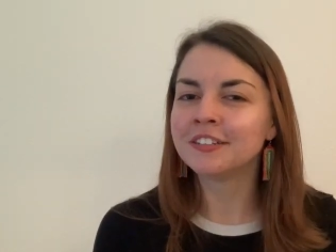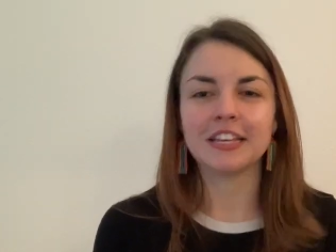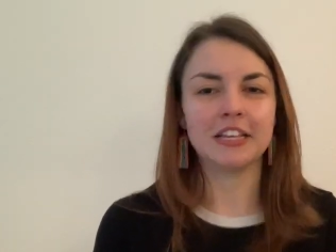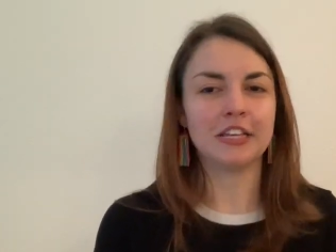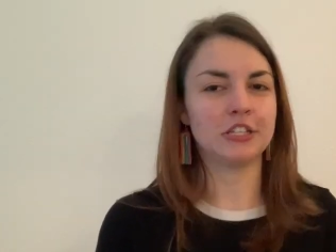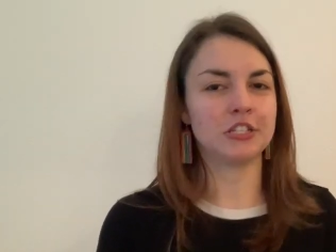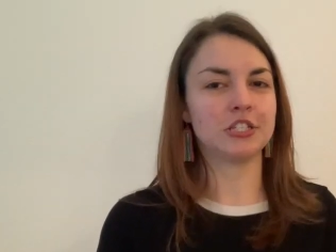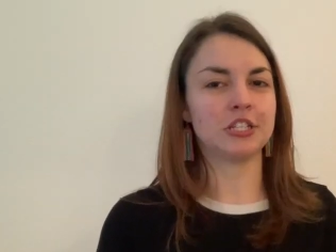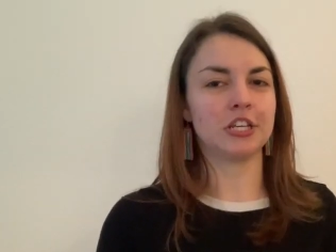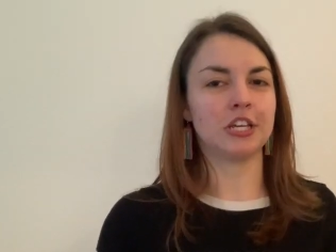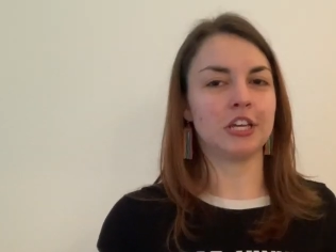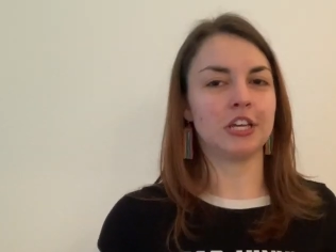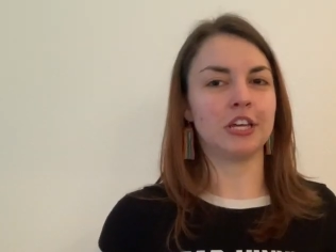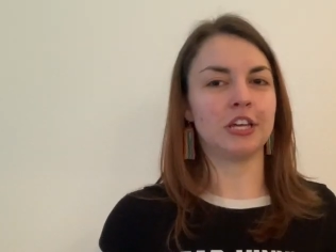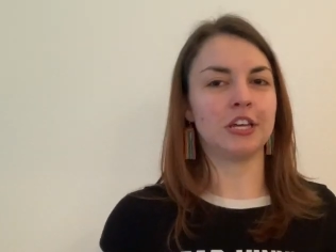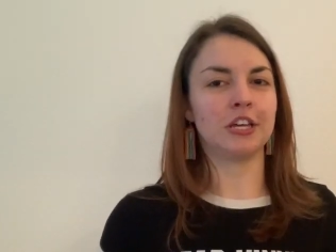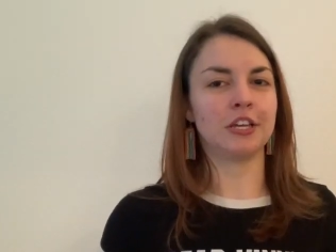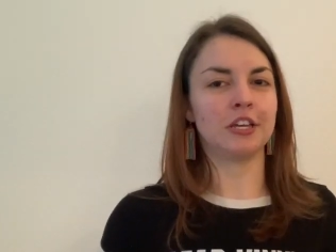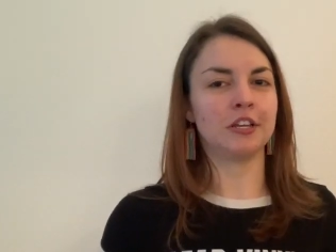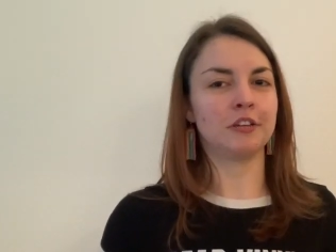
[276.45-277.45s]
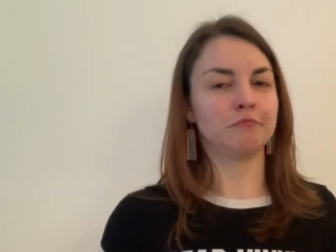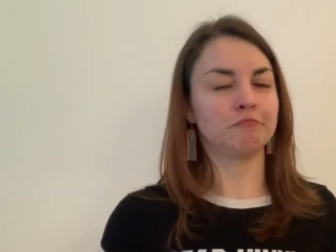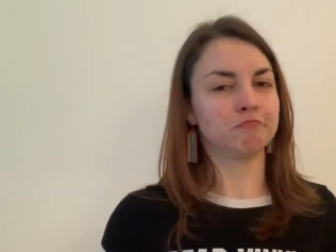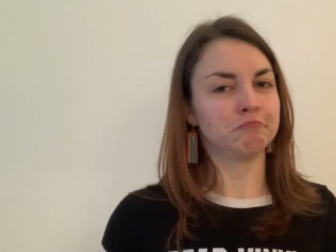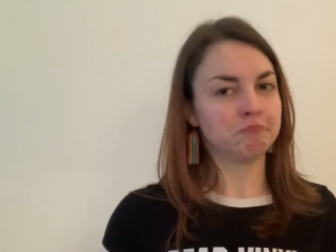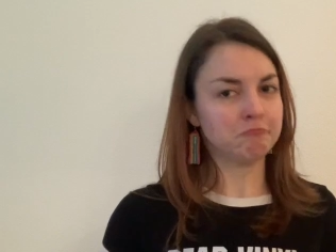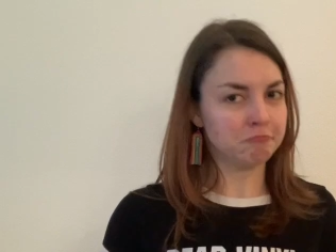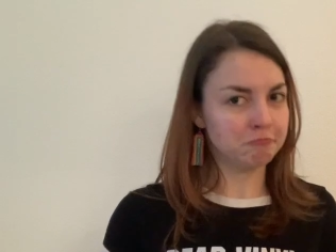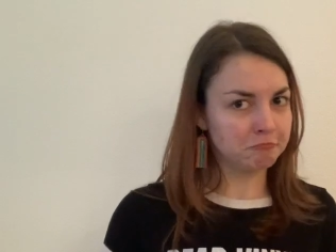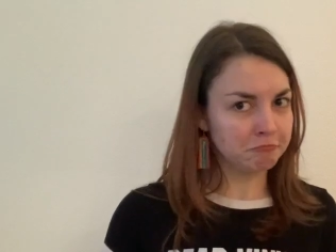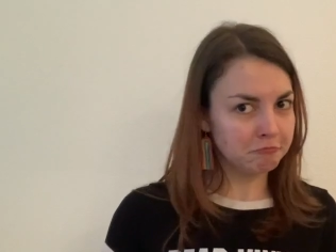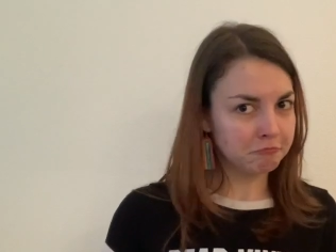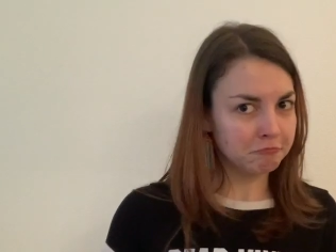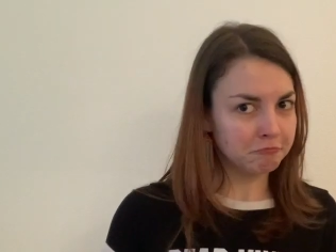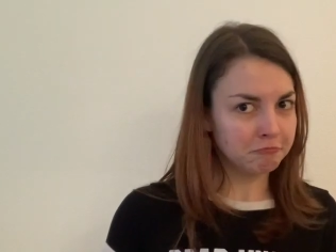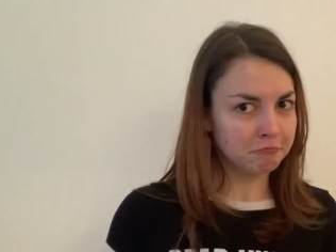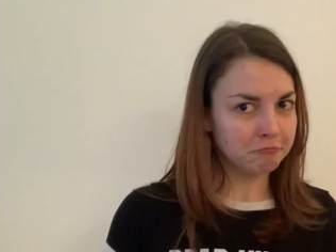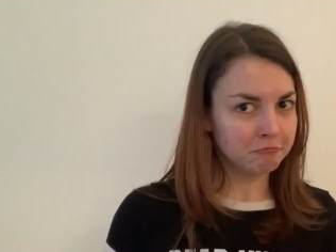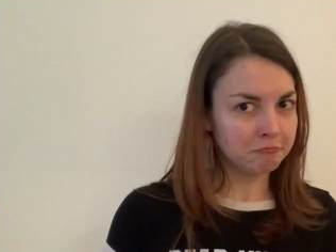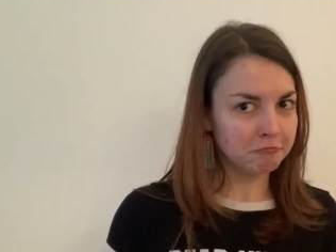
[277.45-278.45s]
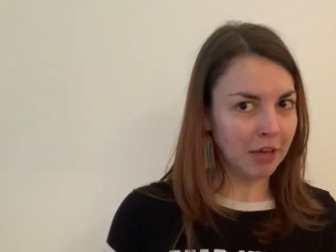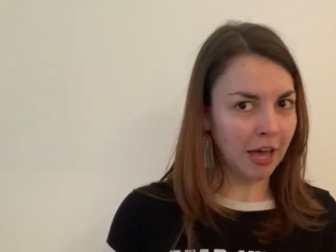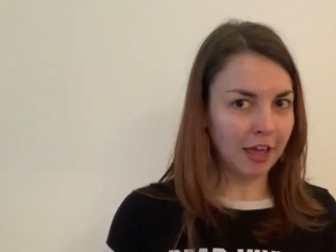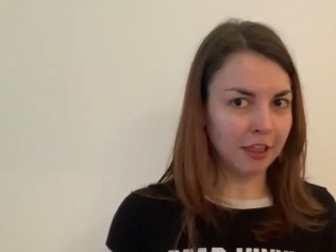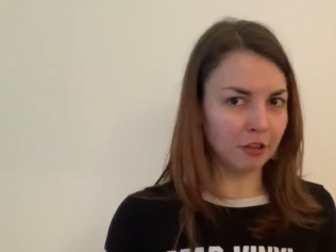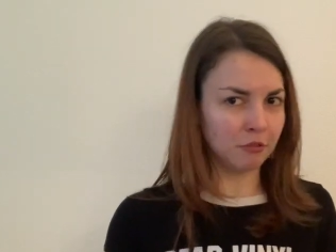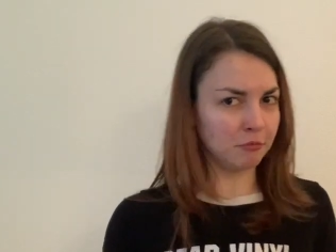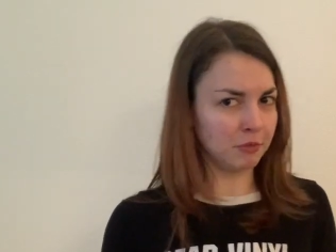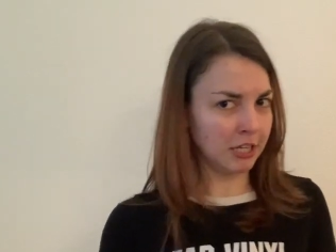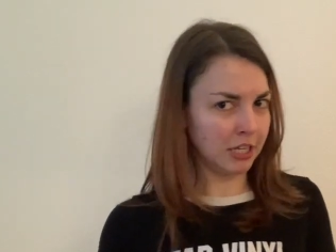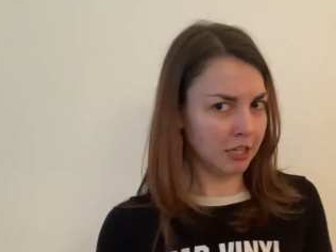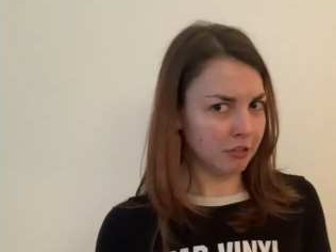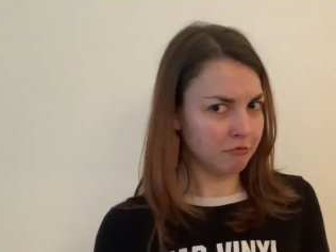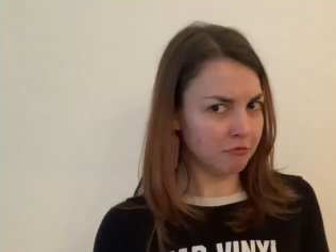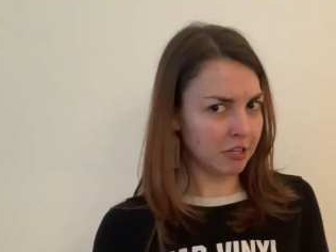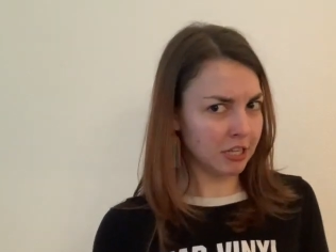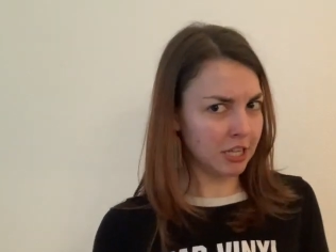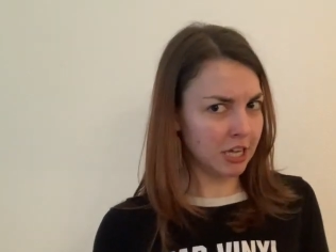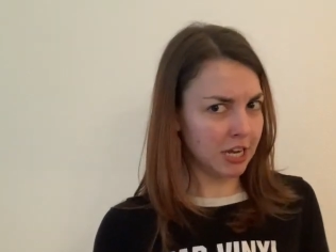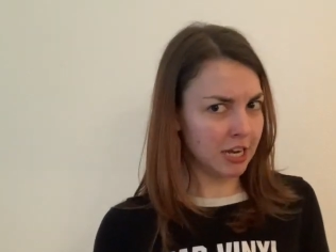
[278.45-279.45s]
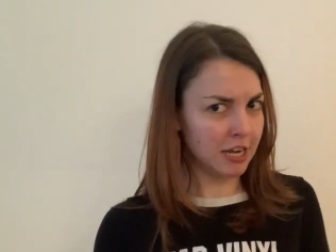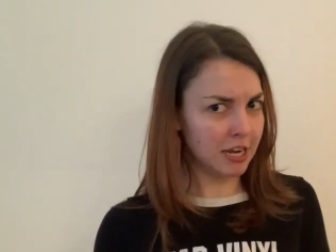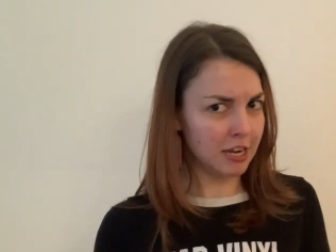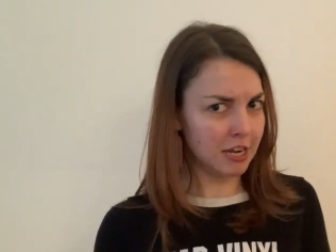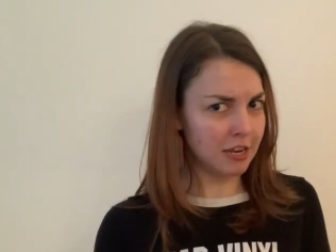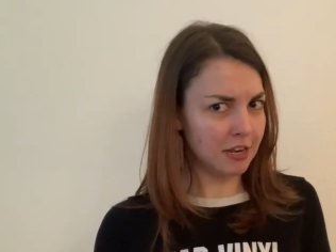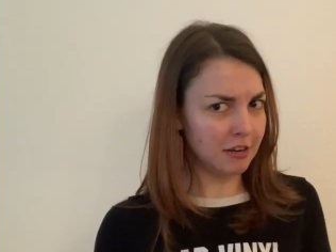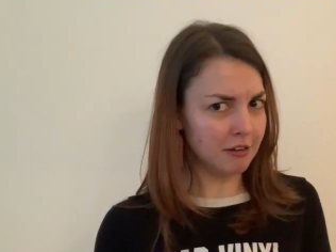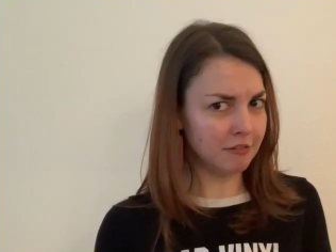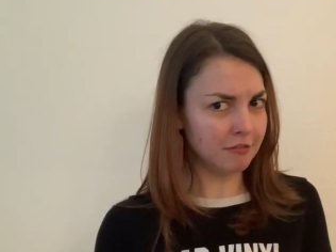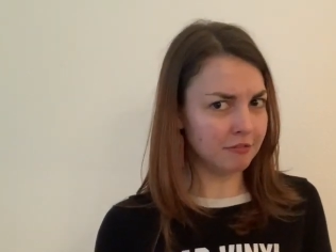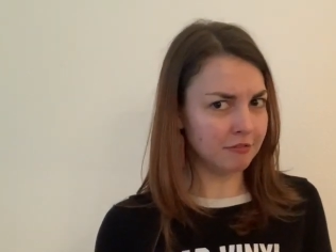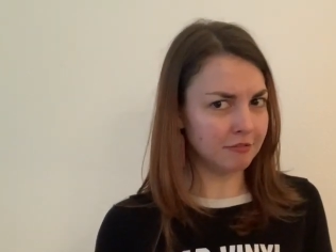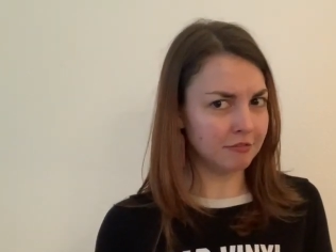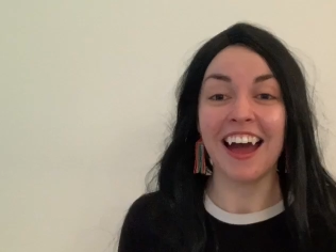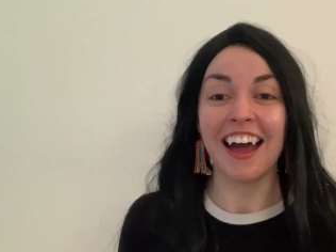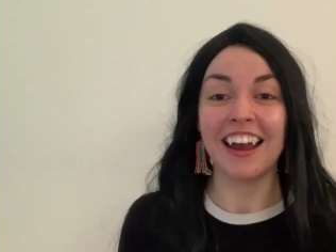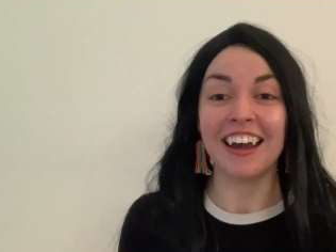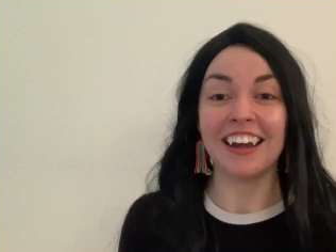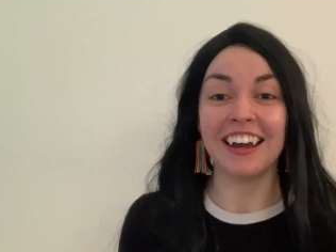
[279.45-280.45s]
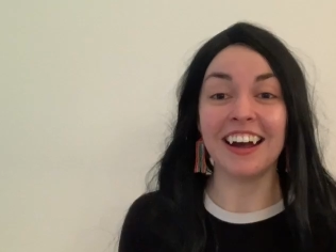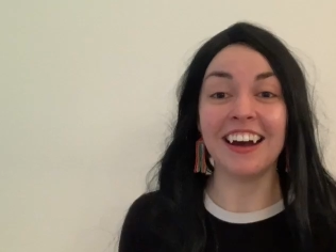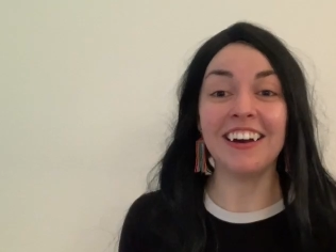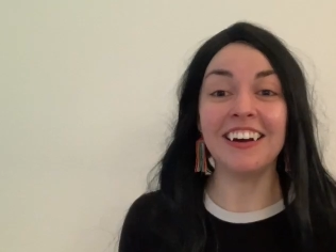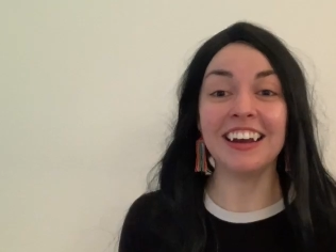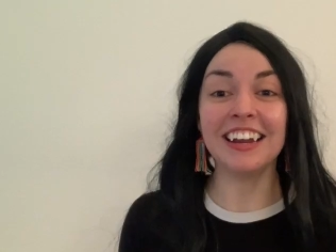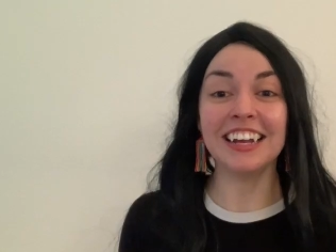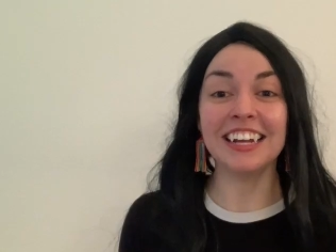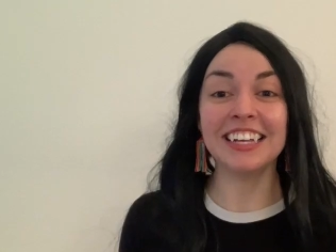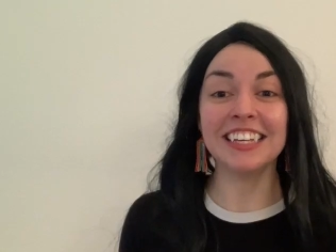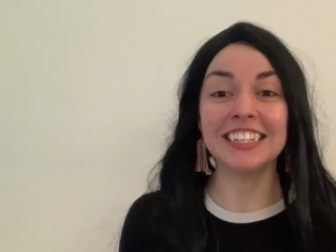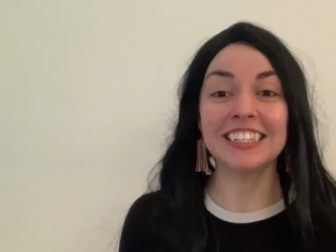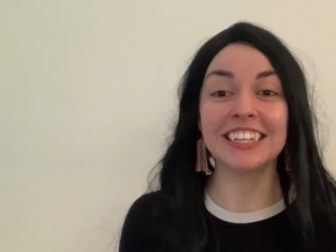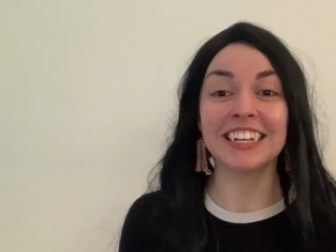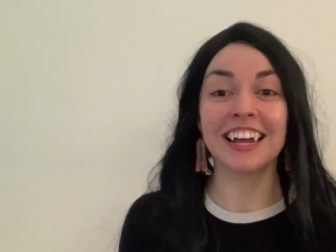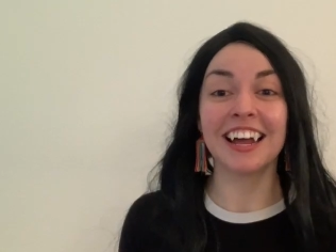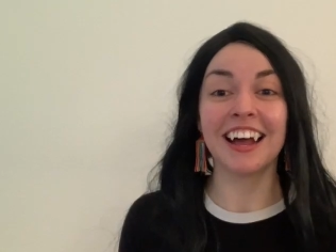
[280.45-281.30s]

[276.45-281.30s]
Is it Halloween related? Now it is.